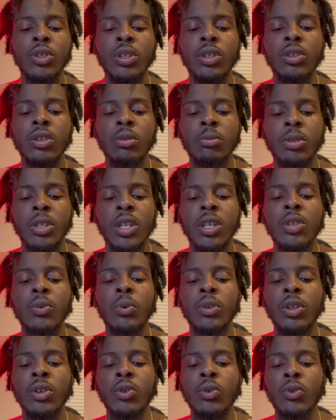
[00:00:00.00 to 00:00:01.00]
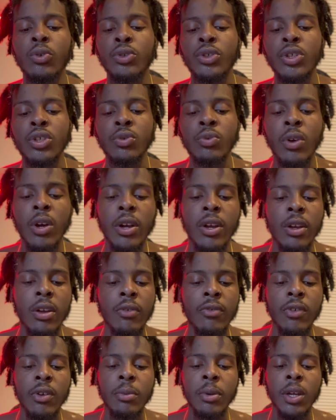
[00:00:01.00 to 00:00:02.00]
You know what I'm saying? You want the corn just right. You
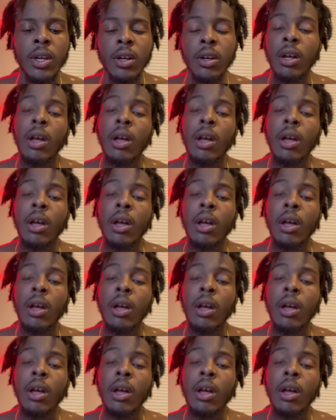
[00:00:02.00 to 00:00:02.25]
feel me?